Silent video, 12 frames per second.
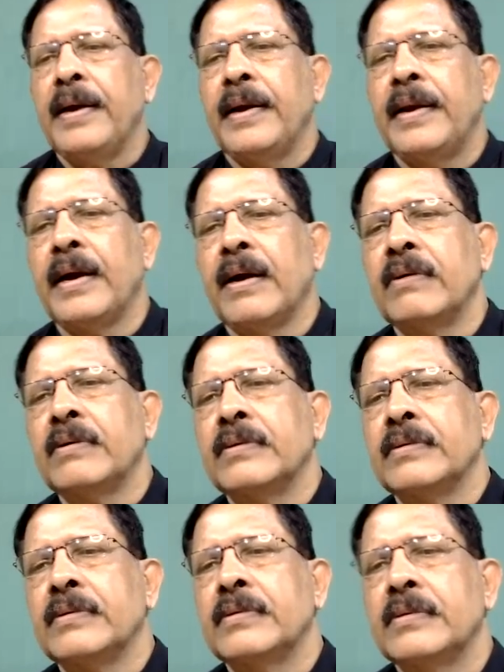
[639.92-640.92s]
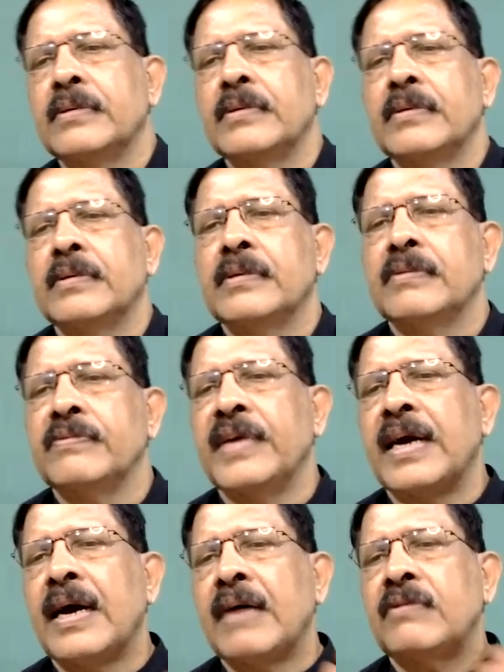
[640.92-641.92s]
Now, we
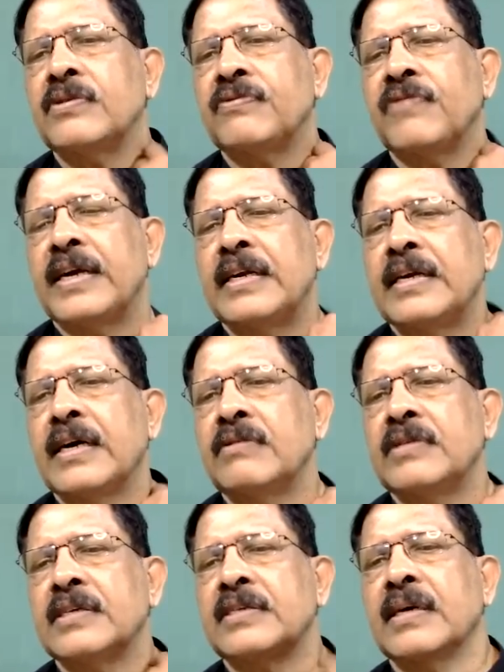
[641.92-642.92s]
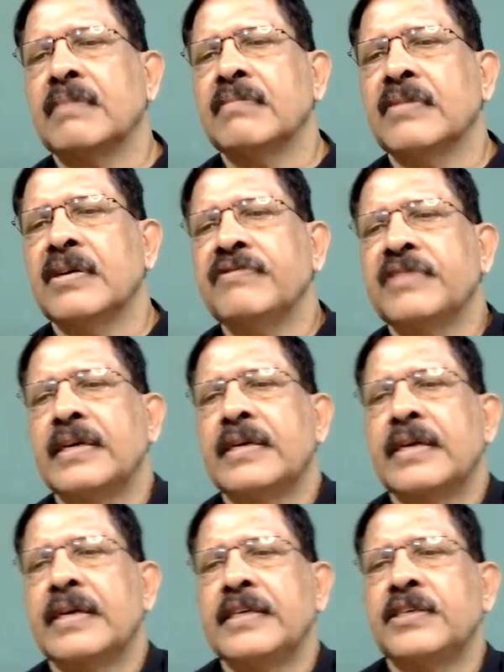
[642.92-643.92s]
have to find out the sum of Z
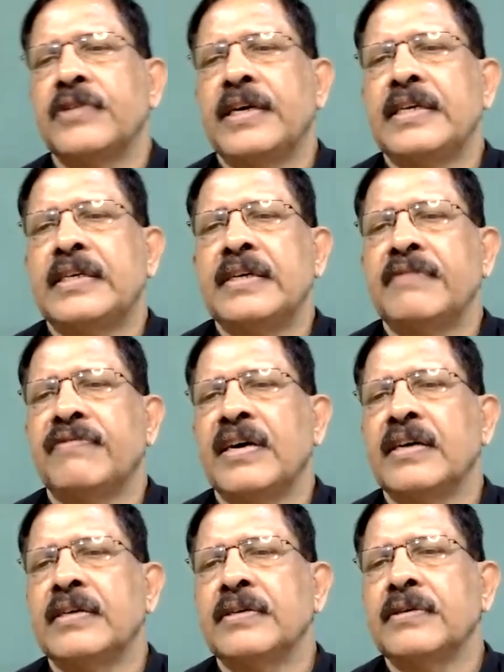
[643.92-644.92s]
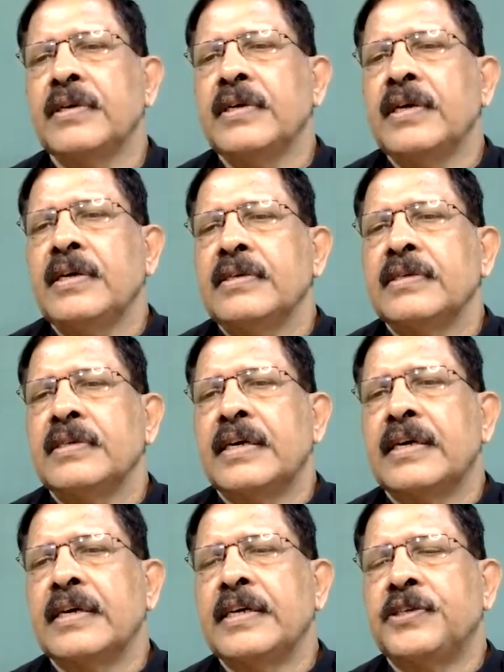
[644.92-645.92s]
raised to 85, Z
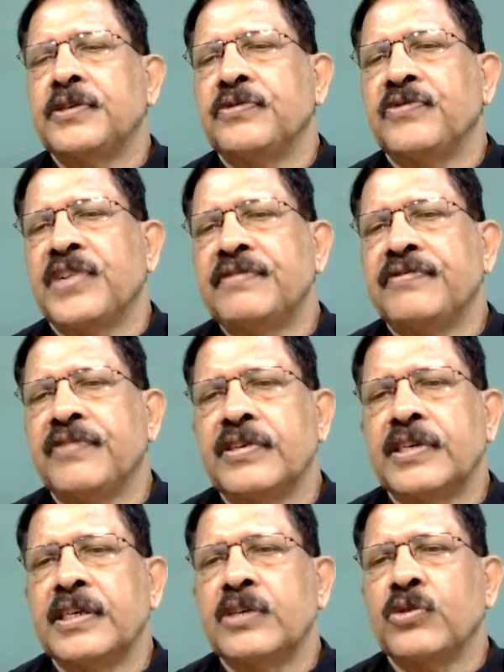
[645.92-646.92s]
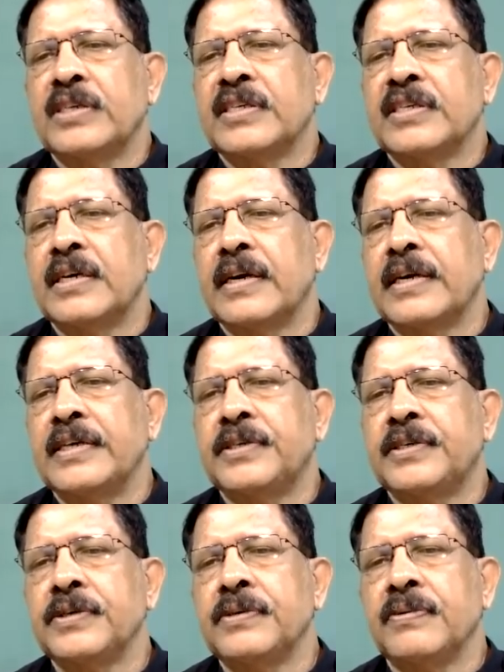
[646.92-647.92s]
raised to 142, and Z
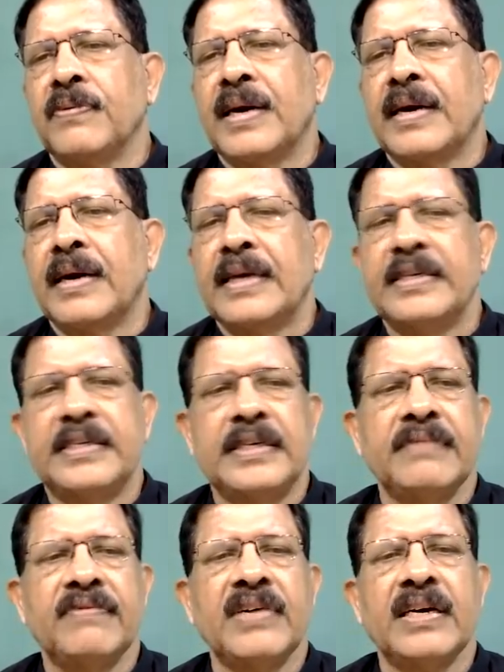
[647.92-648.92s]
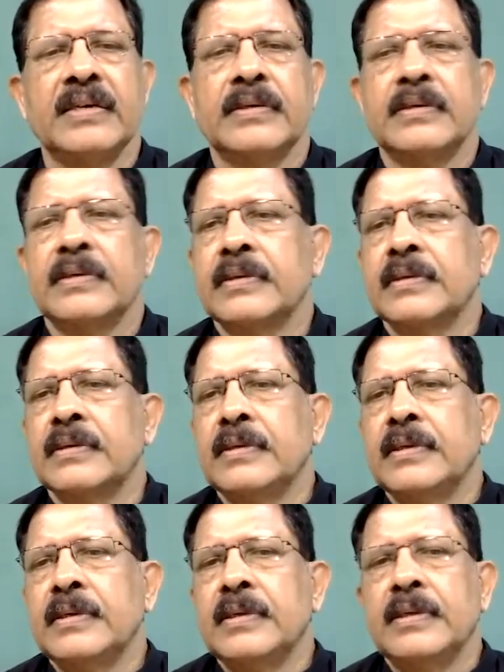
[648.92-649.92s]
raised to 191.
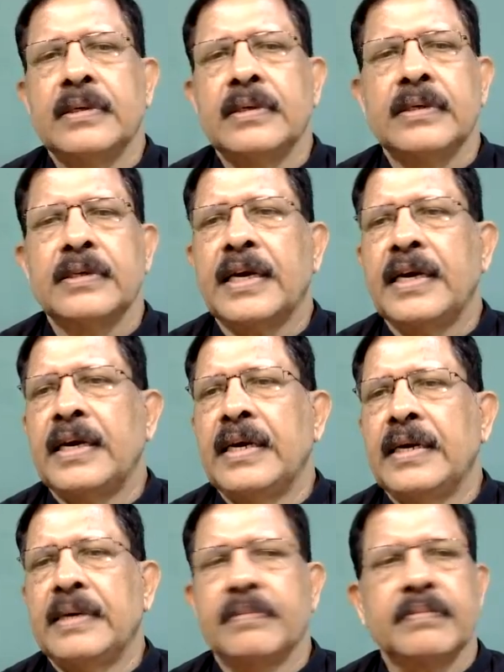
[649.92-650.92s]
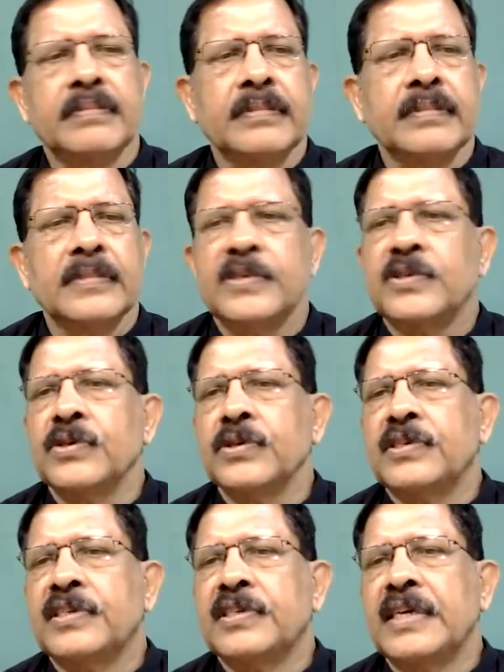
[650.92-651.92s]
Okay,
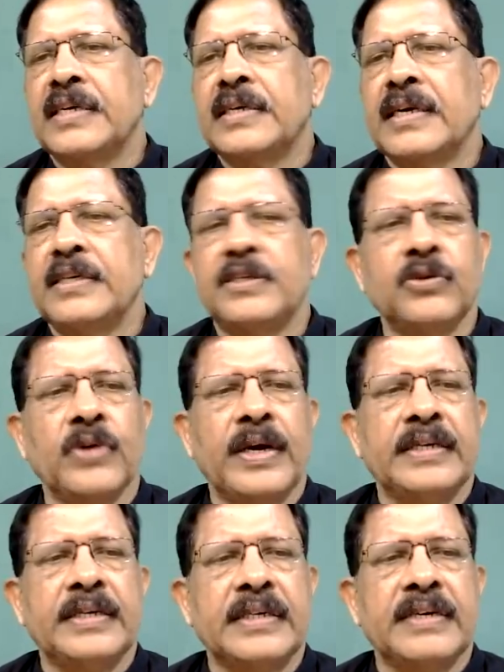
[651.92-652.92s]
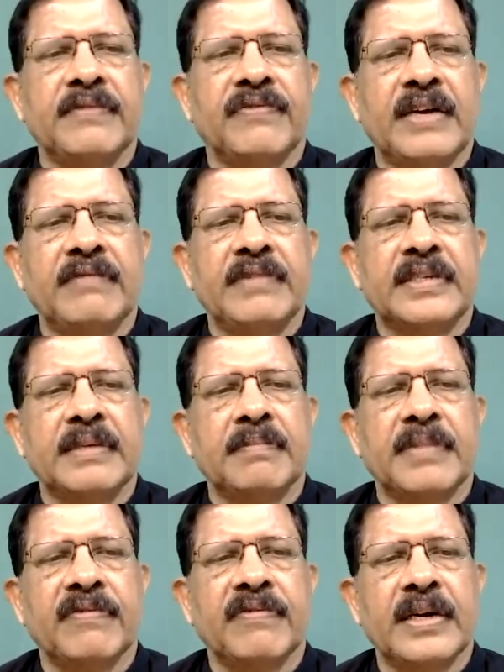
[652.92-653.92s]
so Z raised to 85 is
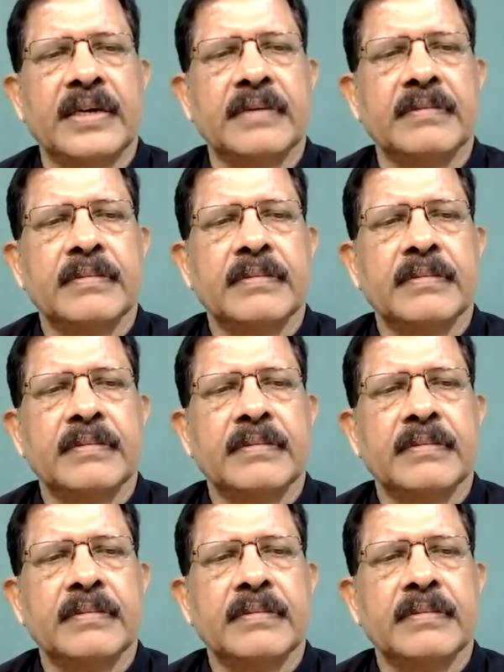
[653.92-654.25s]
simplified.